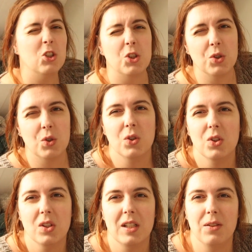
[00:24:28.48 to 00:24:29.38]

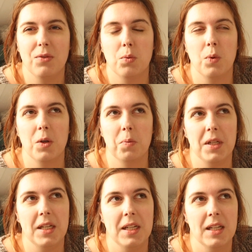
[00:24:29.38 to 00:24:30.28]
sure if it will
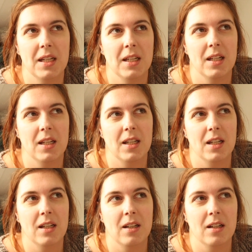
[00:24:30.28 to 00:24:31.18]
be
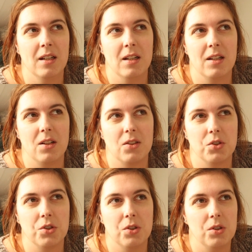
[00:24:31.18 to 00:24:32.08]
another
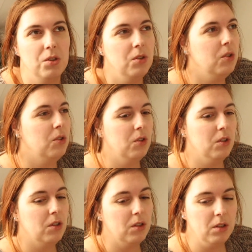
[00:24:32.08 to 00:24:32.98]
shawl
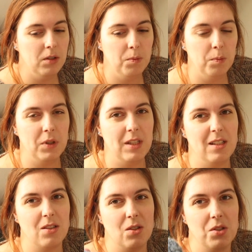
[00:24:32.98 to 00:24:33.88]
or, but this
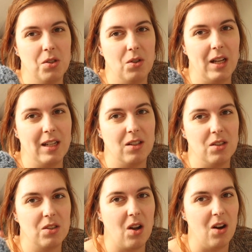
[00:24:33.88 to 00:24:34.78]
is also like a
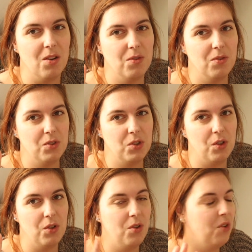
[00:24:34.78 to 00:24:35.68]
scarf
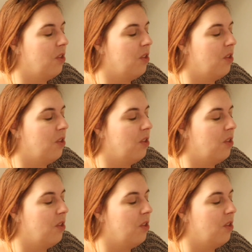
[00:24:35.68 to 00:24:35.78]
shawl